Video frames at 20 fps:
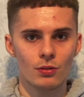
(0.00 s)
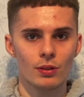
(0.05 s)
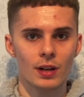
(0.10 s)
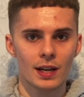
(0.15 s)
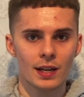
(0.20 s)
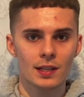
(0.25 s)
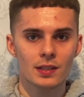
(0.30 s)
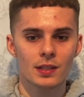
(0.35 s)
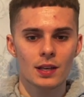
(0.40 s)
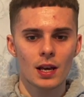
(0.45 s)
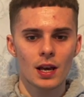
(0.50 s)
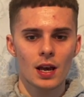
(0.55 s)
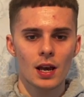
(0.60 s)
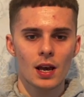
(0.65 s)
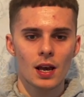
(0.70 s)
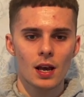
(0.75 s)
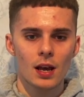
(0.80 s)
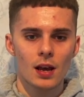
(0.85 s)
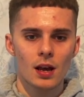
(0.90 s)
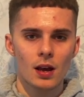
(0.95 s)
That is
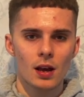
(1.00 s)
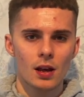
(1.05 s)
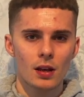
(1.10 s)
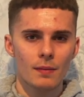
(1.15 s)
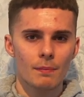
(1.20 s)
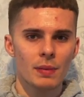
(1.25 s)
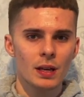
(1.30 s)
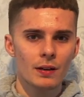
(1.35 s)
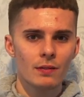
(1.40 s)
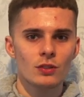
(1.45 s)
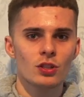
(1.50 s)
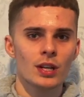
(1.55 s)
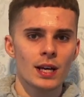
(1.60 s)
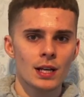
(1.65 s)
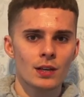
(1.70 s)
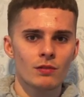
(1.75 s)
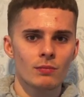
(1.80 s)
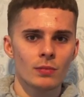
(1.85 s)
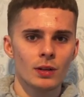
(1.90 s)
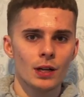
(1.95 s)
a bit of a
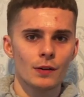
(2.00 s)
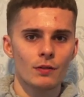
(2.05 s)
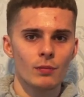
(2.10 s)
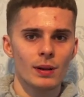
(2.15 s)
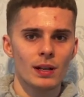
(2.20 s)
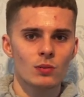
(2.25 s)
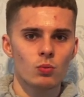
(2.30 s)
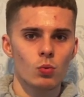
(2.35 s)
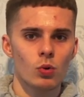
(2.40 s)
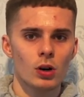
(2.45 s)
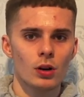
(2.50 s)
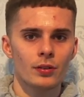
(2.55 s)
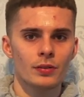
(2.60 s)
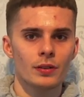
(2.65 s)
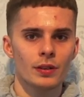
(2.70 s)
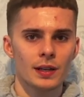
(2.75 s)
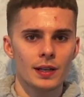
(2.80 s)
change from the Novablast 1.